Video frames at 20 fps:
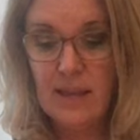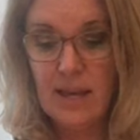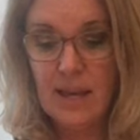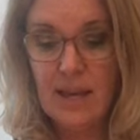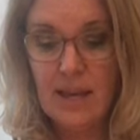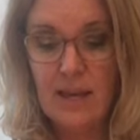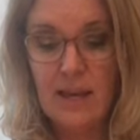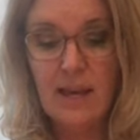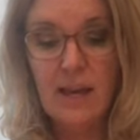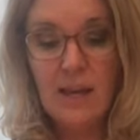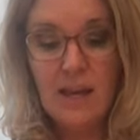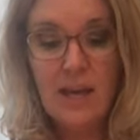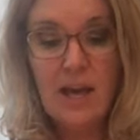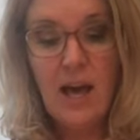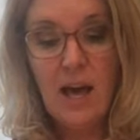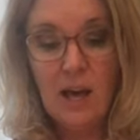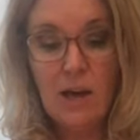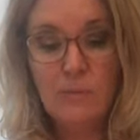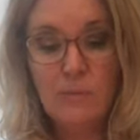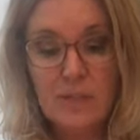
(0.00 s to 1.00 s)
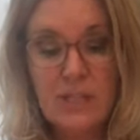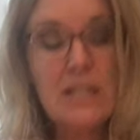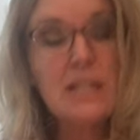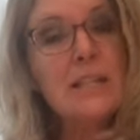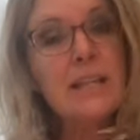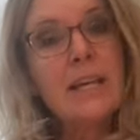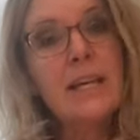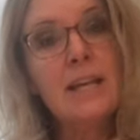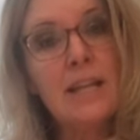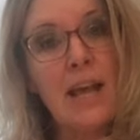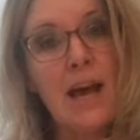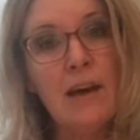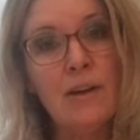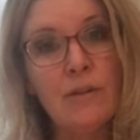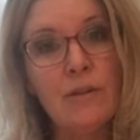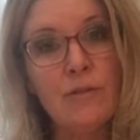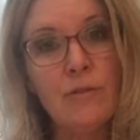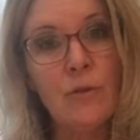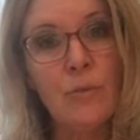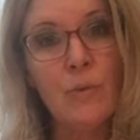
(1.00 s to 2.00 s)
they helped clean
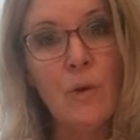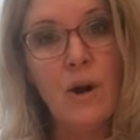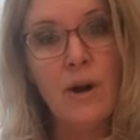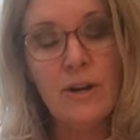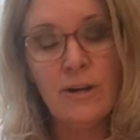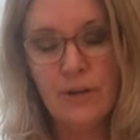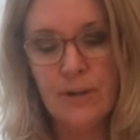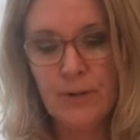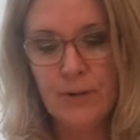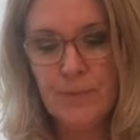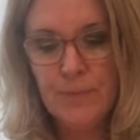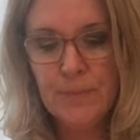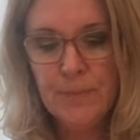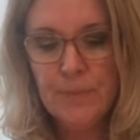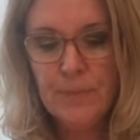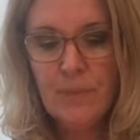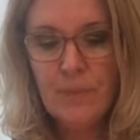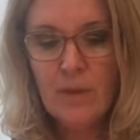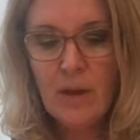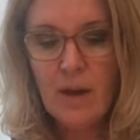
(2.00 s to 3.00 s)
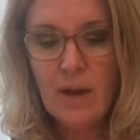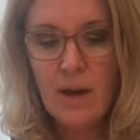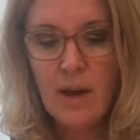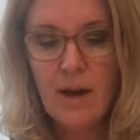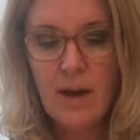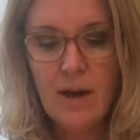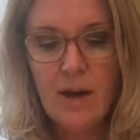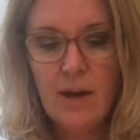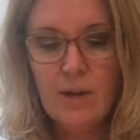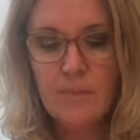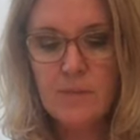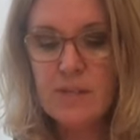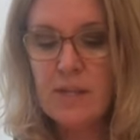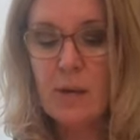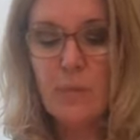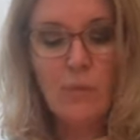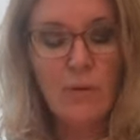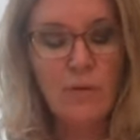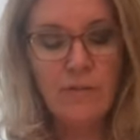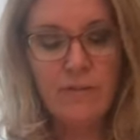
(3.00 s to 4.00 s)
out of the water. Um,
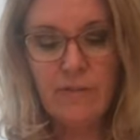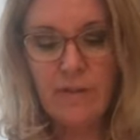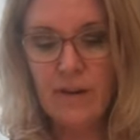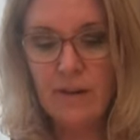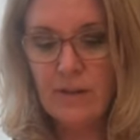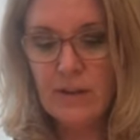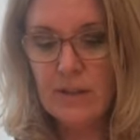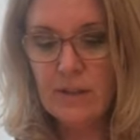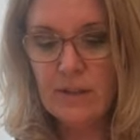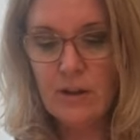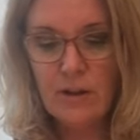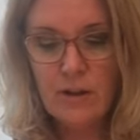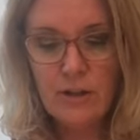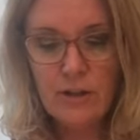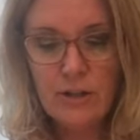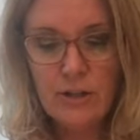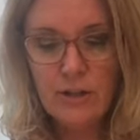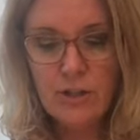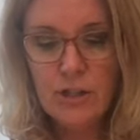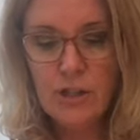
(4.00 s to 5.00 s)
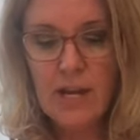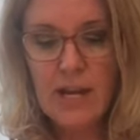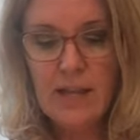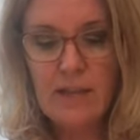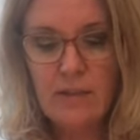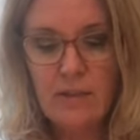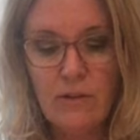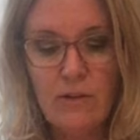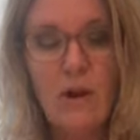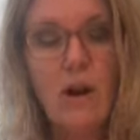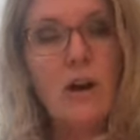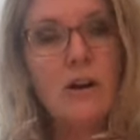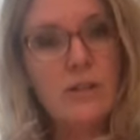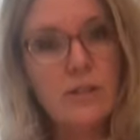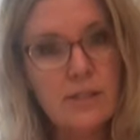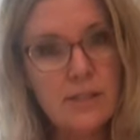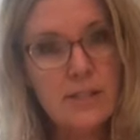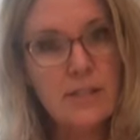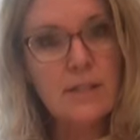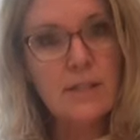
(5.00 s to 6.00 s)
some were very large, and there are
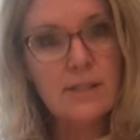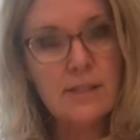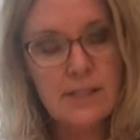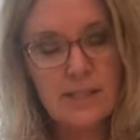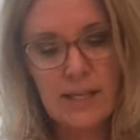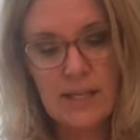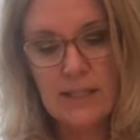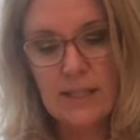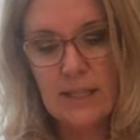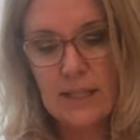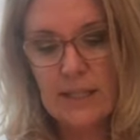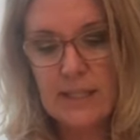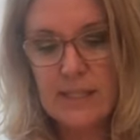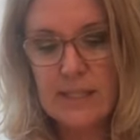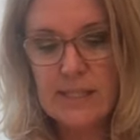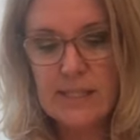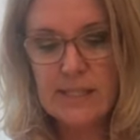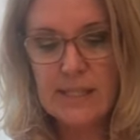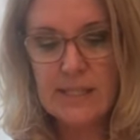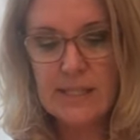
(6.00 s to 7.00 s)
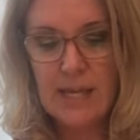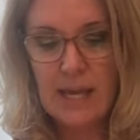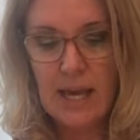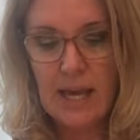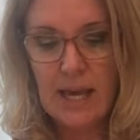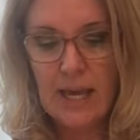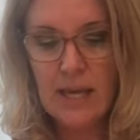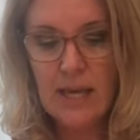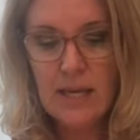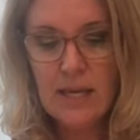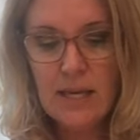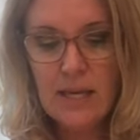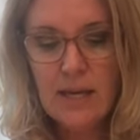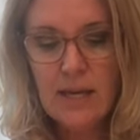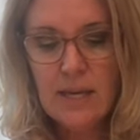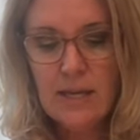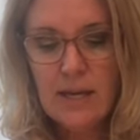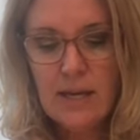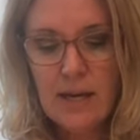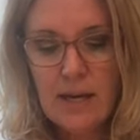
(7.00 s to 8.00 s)
still sea lilies today,
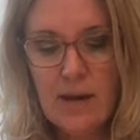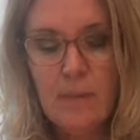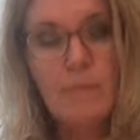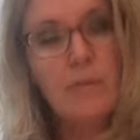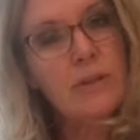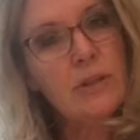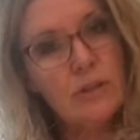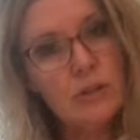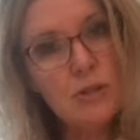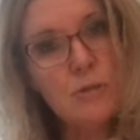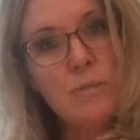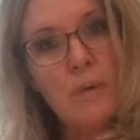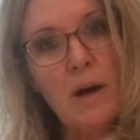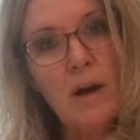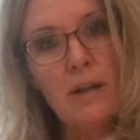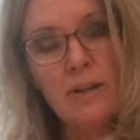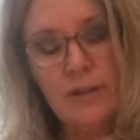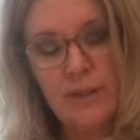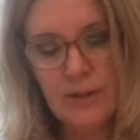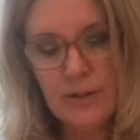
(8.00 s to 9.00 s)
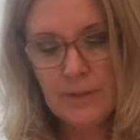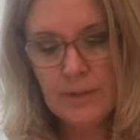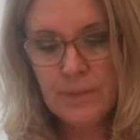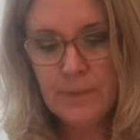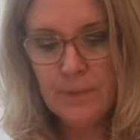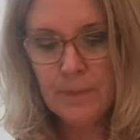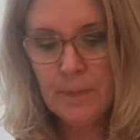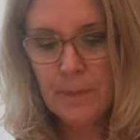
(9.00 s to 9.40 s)
um, but they're smaller.